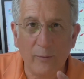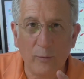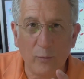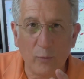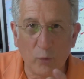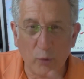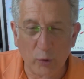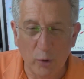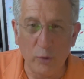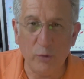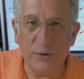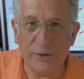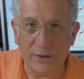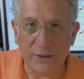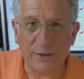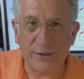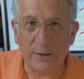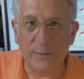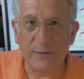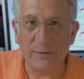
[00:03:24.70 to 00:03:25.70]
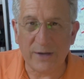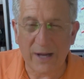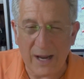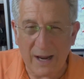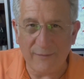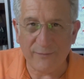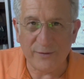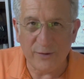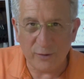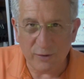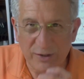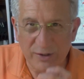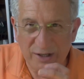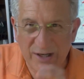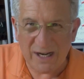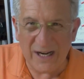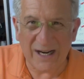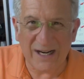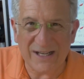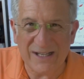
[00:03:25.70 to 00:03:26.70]
root systems have to
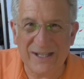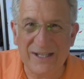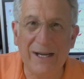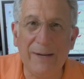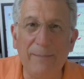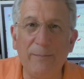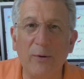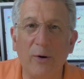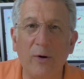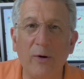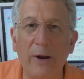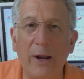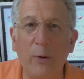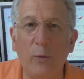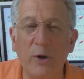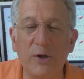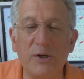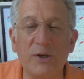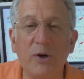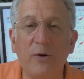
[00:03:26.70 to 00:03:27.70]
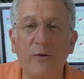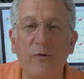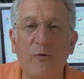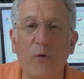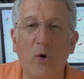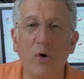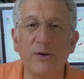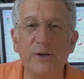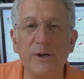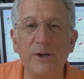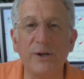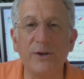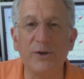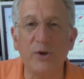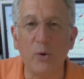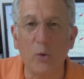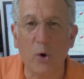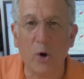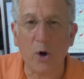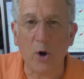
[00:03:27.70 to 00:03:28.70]
dig deeper, and which forces it
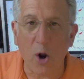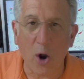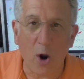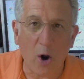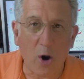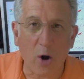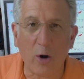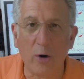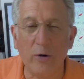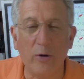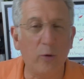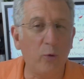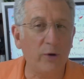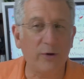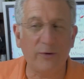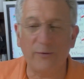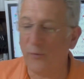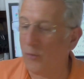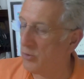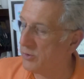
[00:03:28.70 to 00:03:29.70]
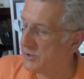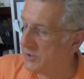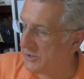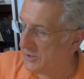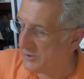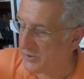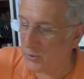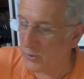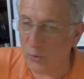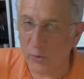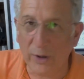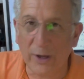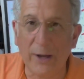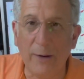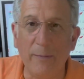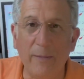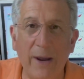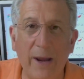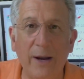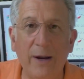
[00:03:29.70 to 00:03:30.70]
to work harder, which forces it to really
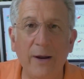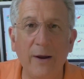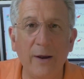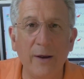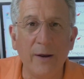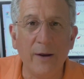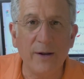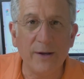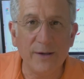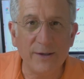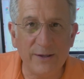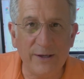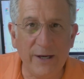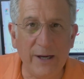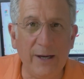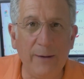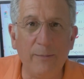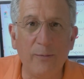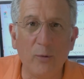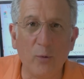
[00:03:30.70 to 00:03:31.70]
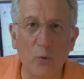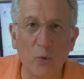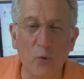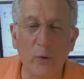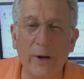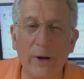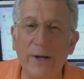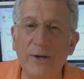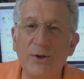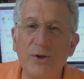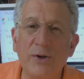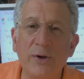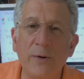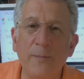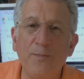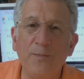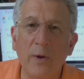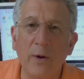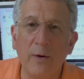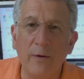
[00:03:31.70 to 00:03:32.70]
make deep, rich
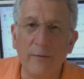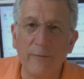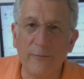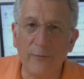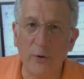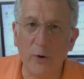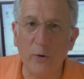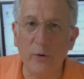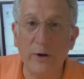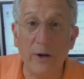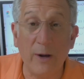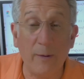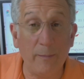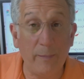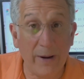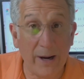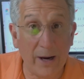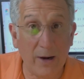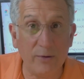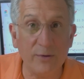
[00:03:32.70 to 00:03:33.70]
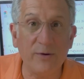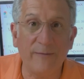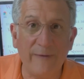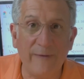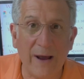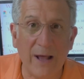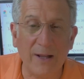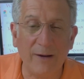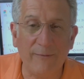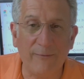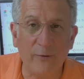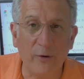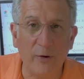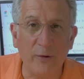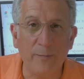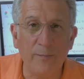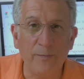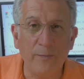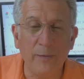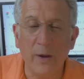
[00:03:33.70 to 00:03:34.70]
fruit compared to valley
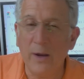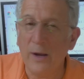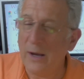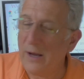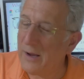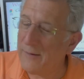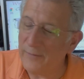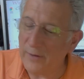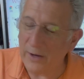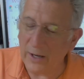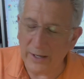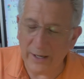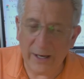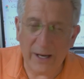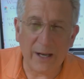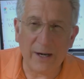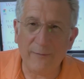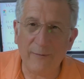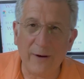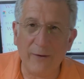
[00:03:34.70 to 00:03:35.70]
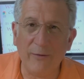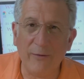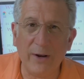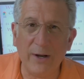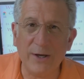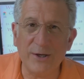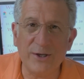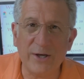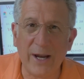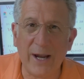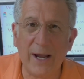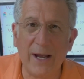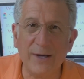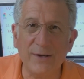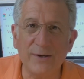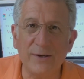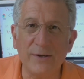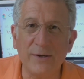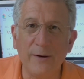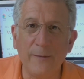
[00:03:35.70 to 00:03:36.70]
fruit. And again, if you ever get a
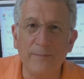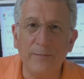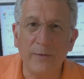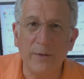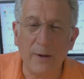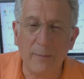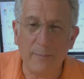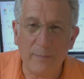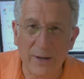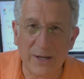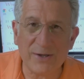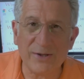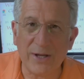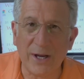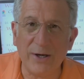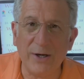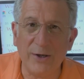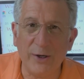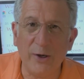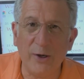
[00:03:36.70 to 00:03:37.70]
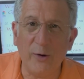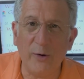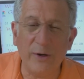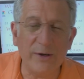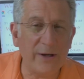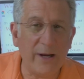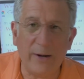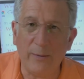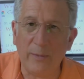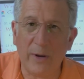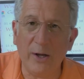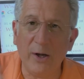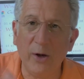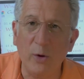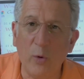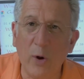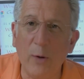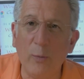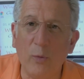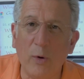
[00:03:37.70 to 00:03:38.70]
chance, the best thing to do is, and you know
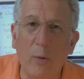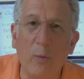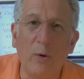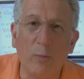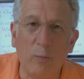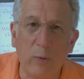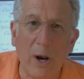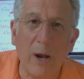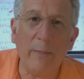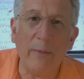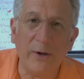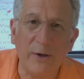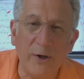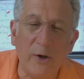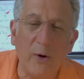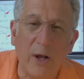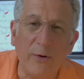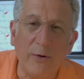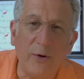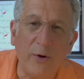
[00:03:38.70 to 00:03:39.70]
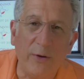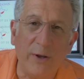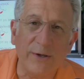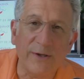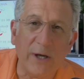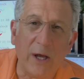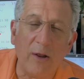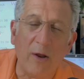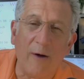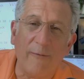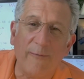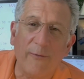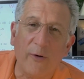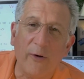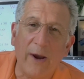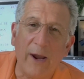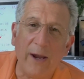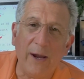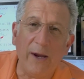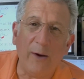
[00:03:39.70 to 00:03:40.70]
what we'll probably do, I'll do this. I'll offer
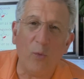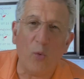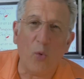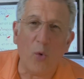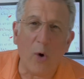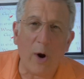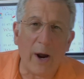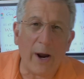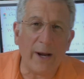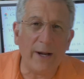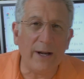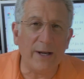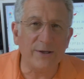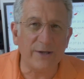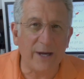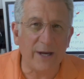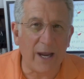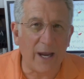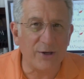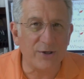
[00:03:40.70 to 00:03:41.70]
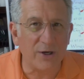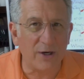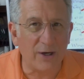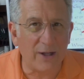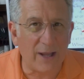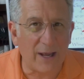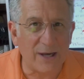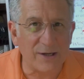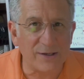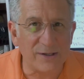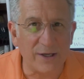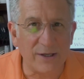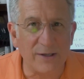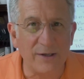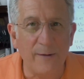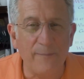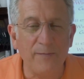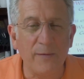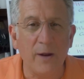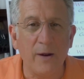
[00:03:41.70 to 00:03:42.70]
a wine education class that
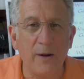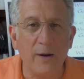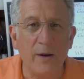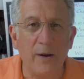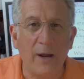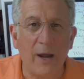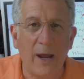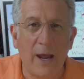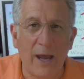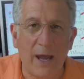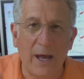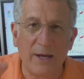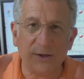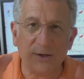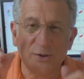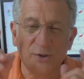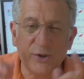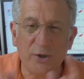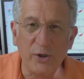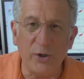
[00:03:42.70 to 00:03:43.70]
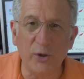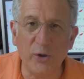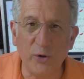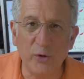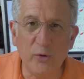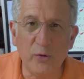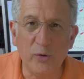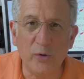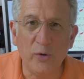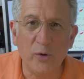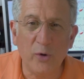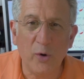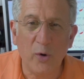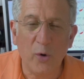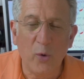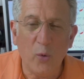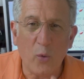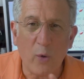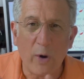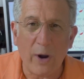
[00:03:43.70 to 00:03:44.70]
has 2
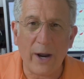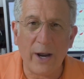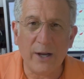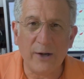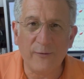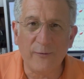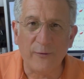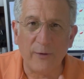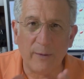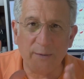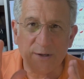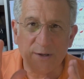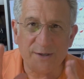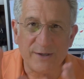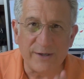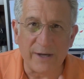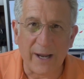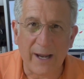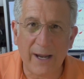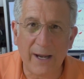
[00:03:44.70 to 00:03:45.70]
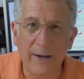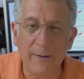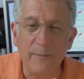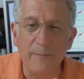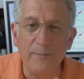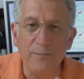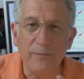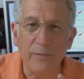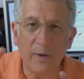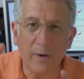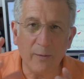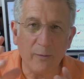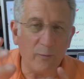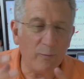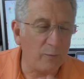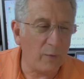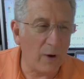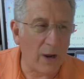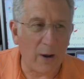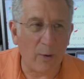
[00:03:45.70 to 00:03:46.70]
wines from the same,
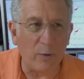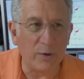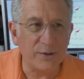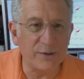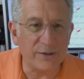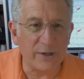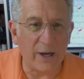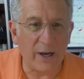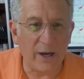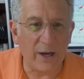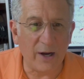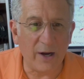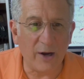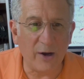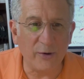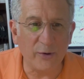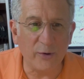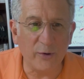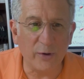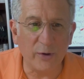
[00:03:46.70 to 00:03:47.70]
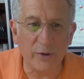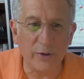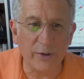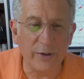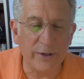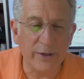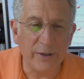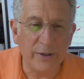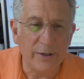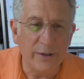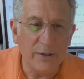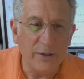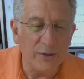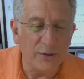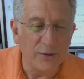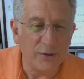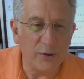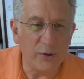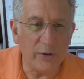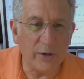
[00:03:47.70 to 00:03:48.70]
I would say 100,
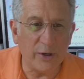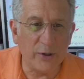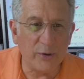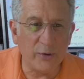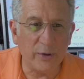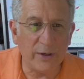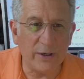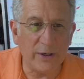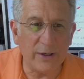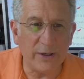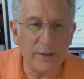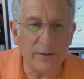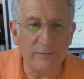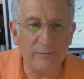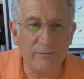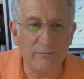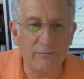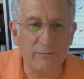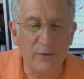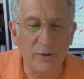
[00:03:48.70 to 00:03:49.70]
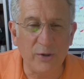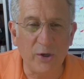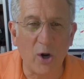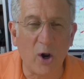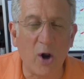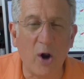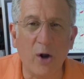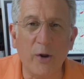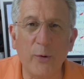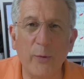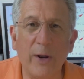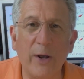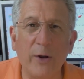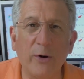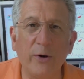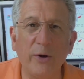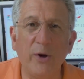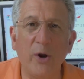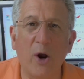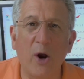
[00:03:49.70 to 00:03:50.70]
200 yards,
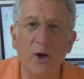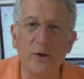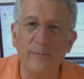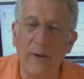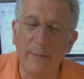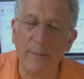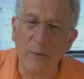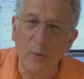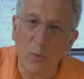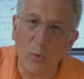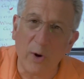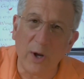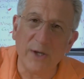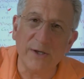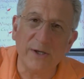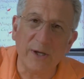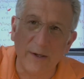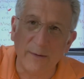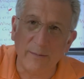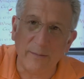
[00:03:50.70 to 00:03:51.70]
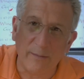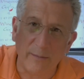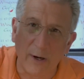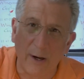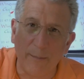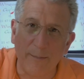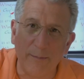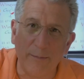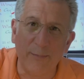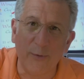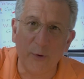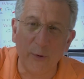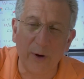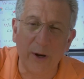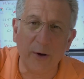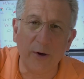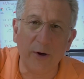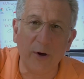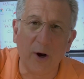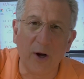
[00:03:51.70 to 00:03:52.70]
300 yards. Maybe one's up
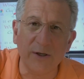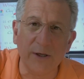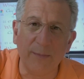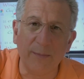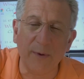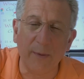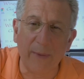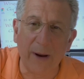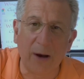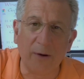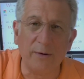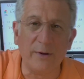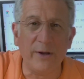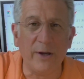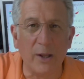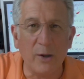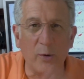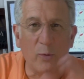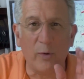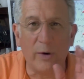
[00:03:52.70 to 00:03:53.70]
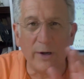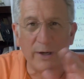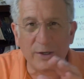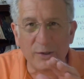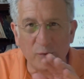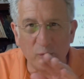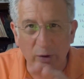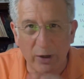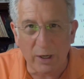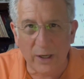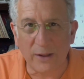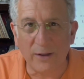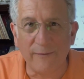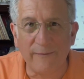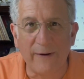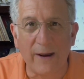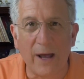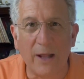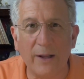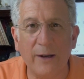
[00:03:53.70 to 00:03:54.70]
300 yards up the mountain. The other one is in the
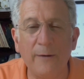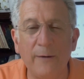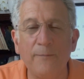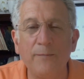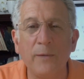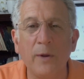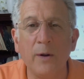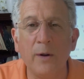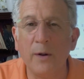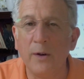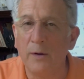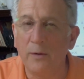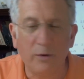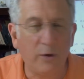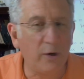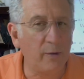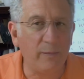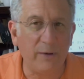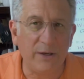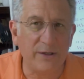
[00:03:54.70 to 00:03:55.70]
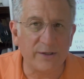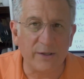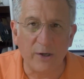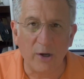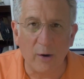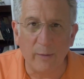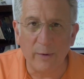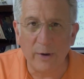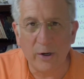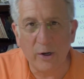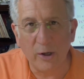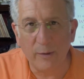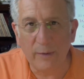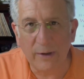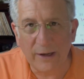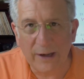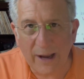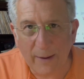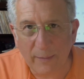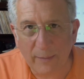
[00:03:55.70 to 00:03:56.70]
valley. Could be Sonoma, could be
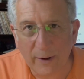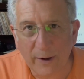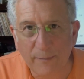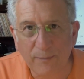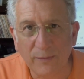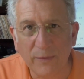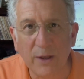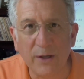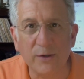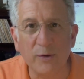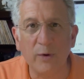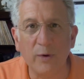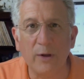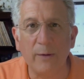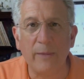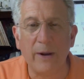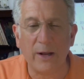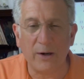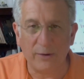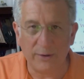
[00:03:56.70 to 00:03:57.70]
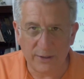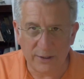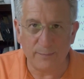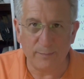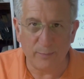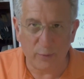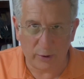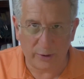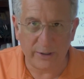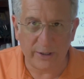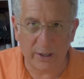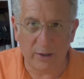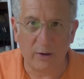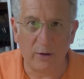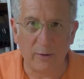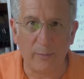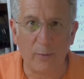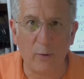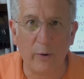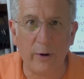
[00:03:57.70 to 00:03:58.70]
Napa. Doesn't really matter at this
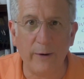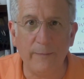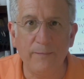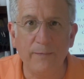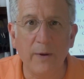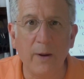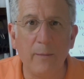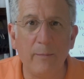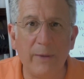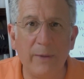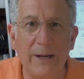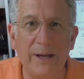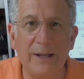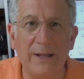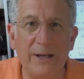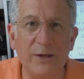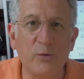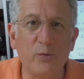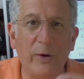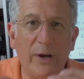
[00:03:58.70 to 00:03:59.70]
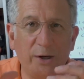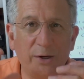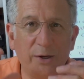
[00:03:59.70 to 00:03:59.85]
particular point. But at least we can